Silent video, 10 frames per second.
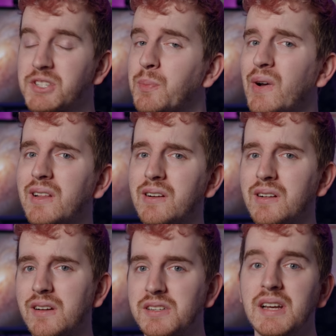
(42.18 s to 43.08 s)
But spoiler
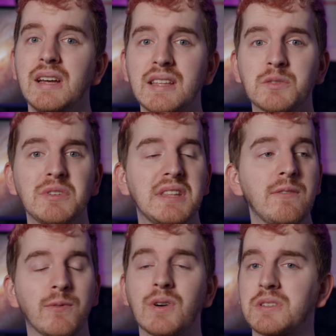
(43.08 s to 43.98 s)
alert, this was the
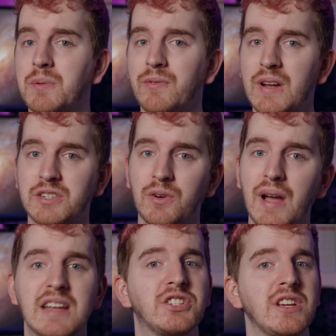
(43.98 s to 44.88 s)
first professional
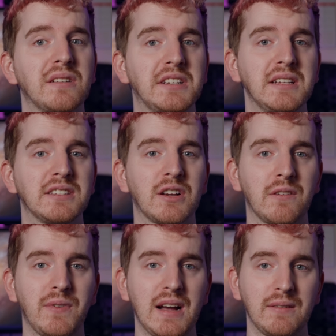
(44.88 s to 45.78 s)
HDR10
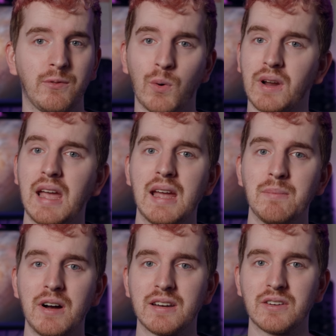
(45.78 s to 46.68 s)
certified 4K
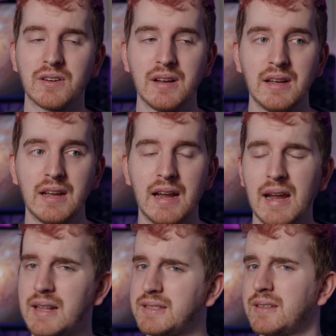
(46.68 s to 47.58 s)
monitor,
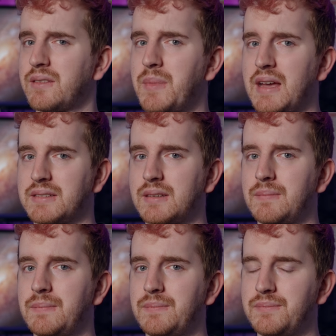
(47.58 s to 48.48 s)
and it's still the best.
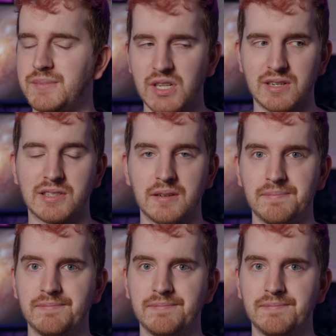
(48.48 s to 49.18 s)
Seriously.